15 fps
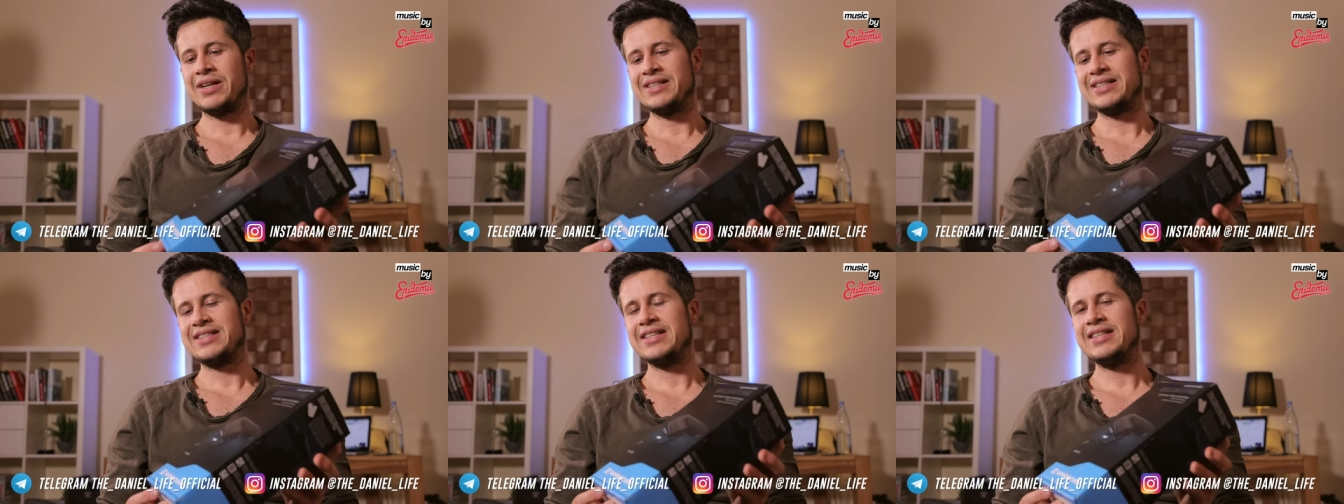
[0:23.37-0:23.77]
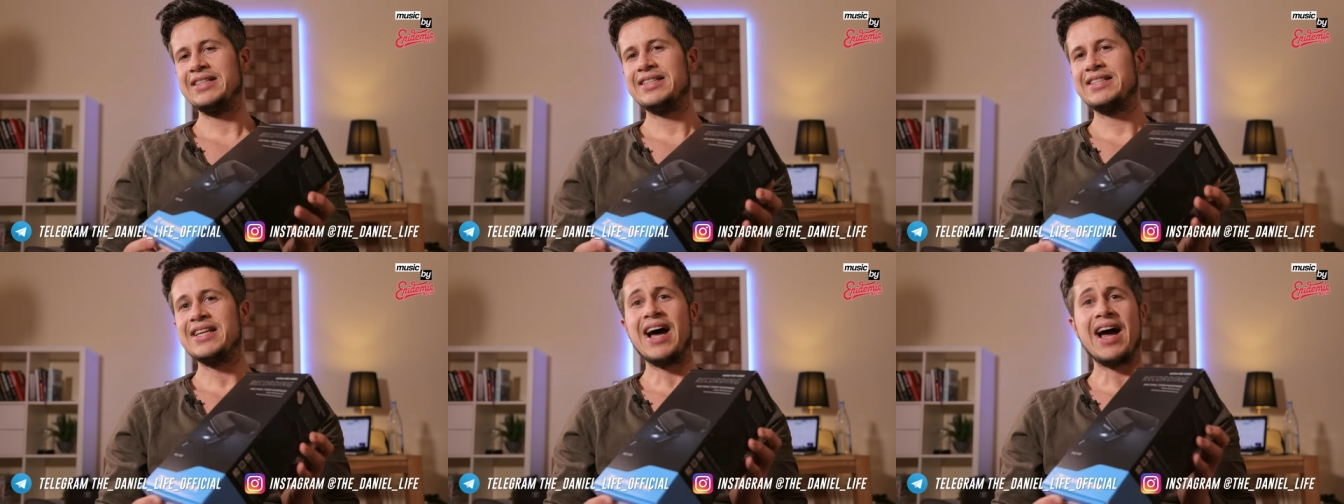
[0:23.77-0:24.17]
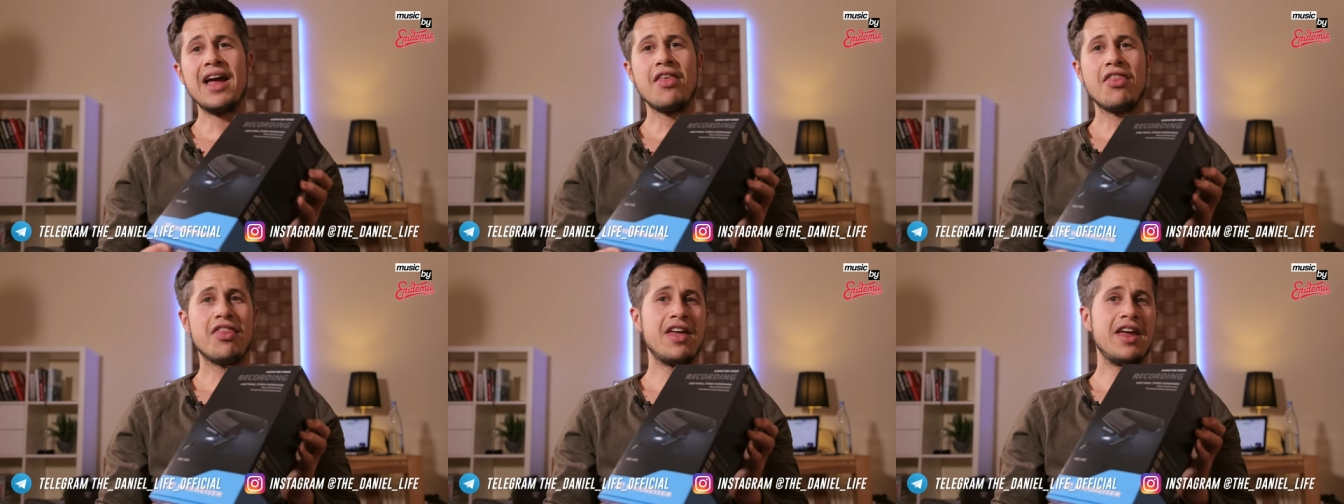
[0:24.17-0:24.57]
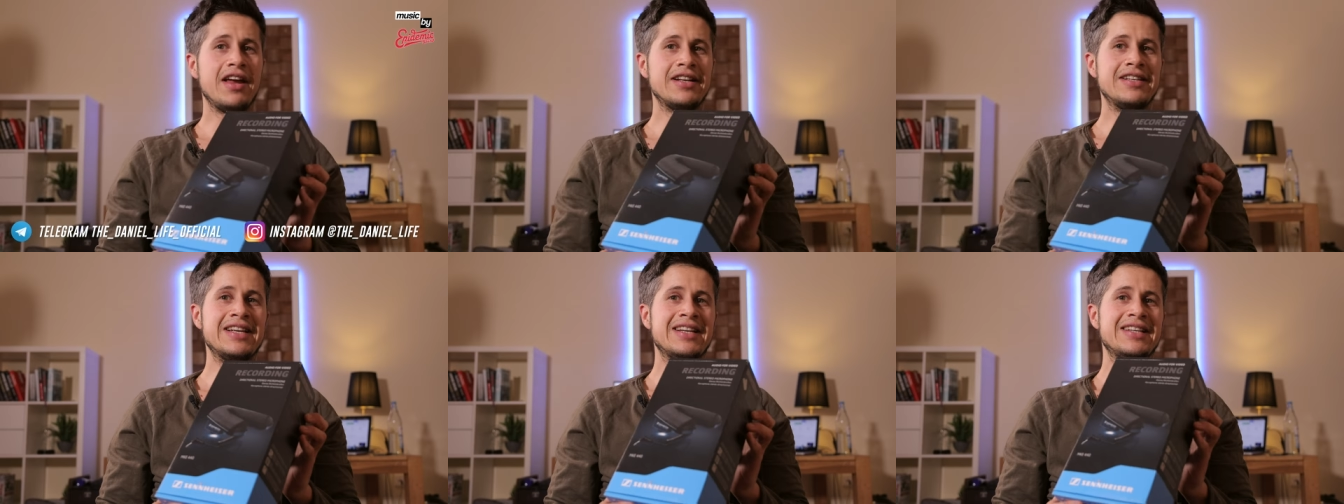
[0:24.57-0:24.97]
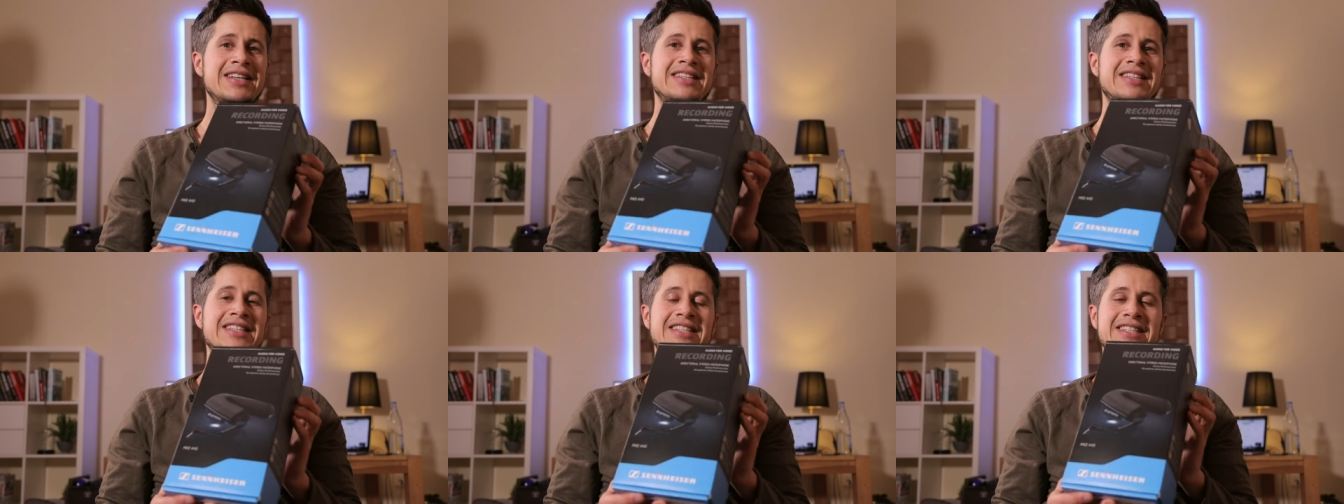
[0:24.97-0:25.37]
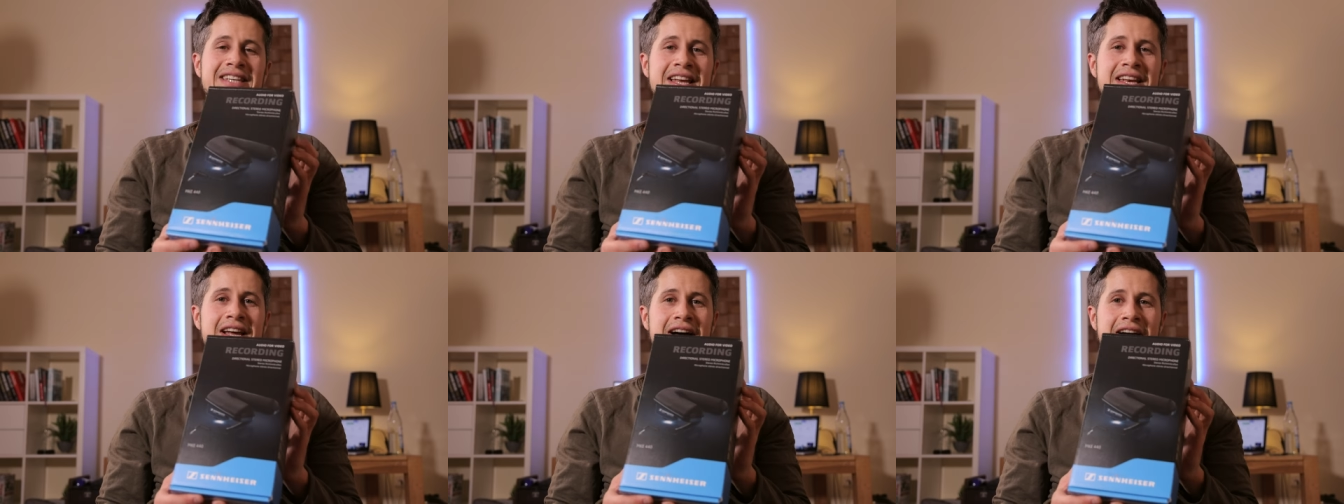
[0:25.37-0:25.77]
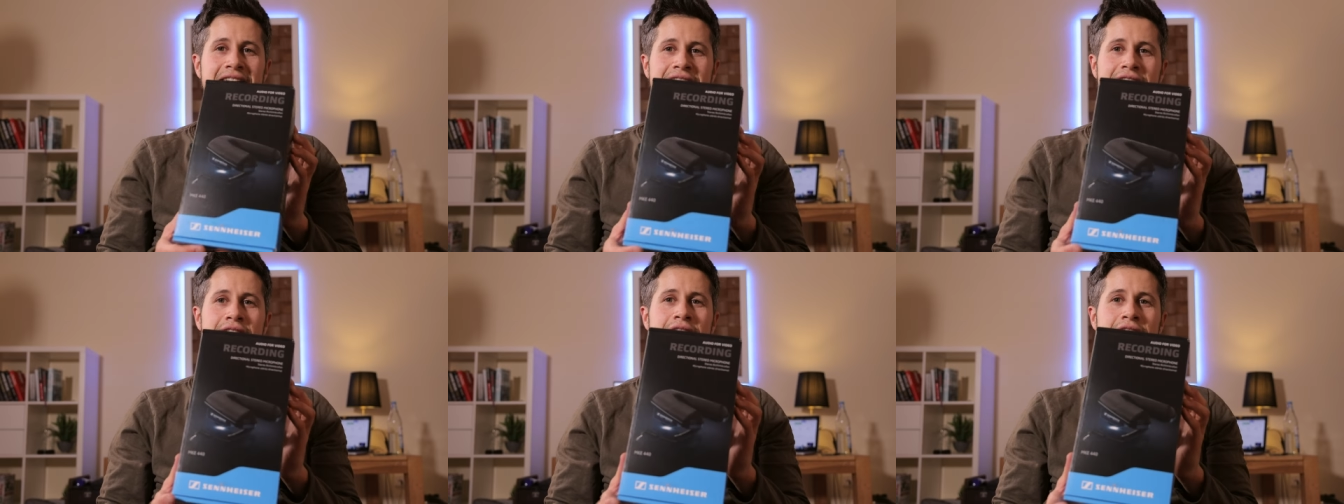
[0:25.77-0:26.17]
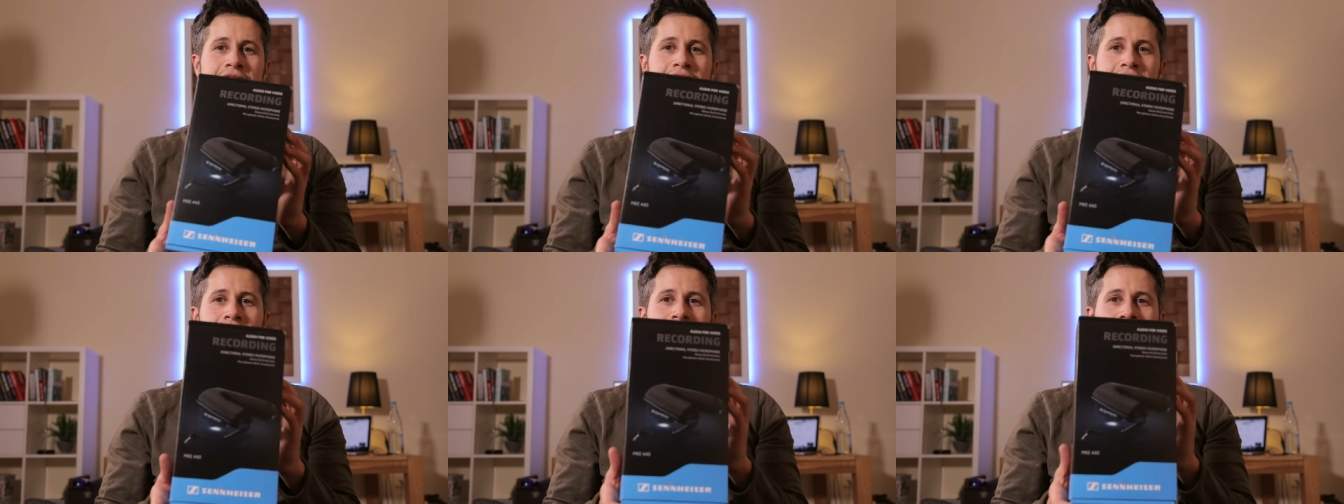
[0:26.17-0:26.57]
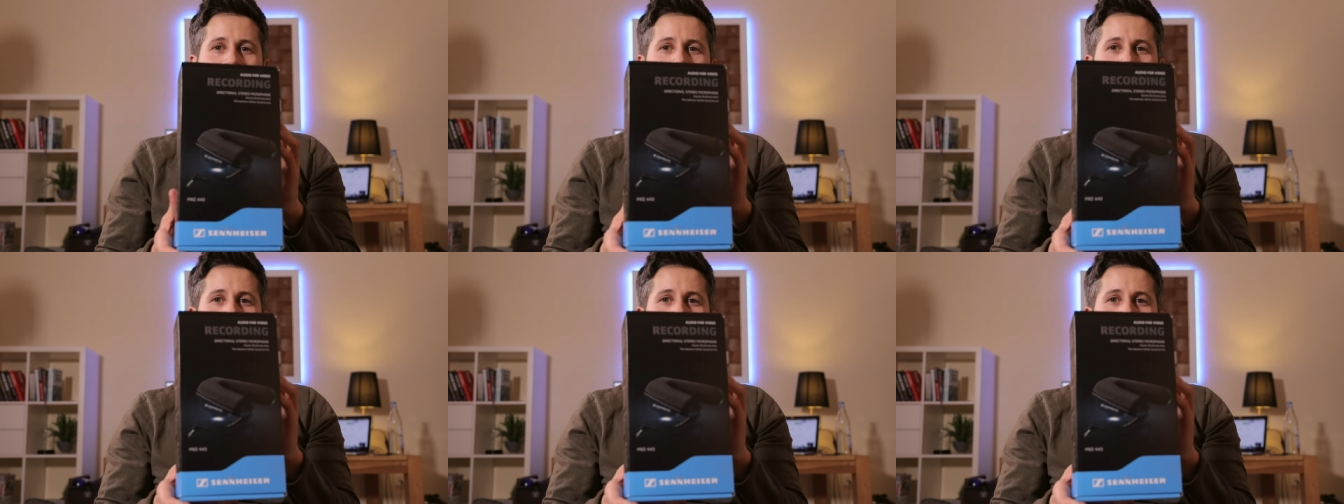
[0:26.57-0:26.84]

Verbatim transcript: since I think that Sennheiser is